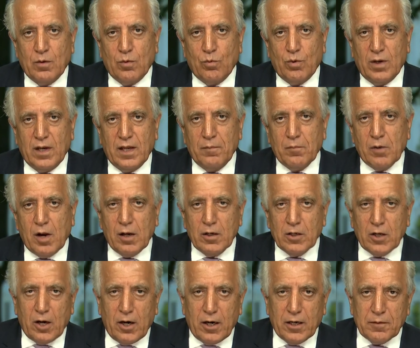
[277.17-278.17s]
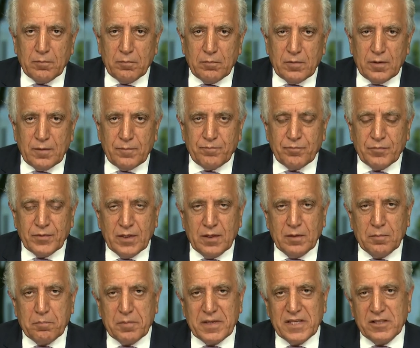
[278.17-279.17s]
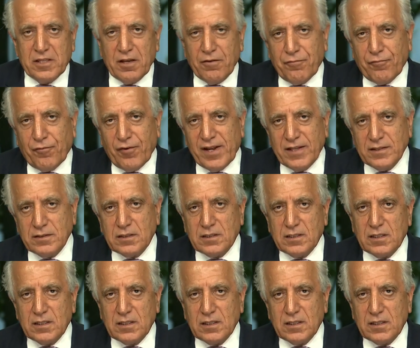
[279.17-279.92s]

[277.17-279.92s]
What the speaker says: Will Imran Khan be different?